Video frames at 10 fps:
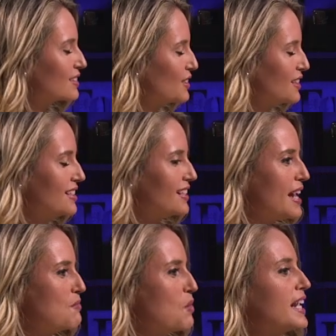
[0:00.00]
Good.
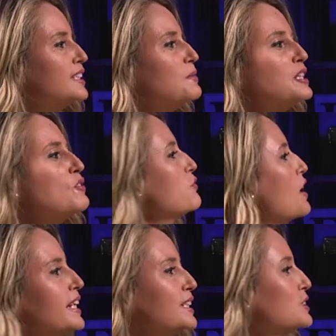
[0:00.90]
And what has been the
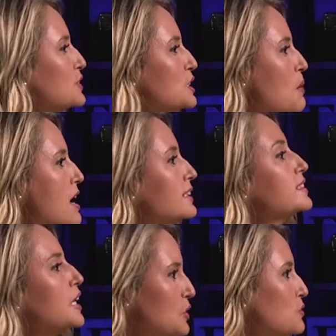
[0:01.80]
funniest response
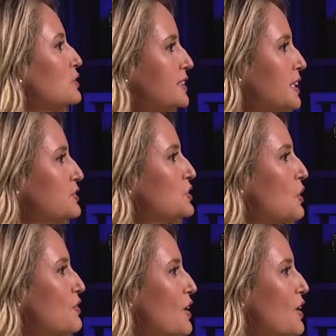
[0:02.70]
that you've received so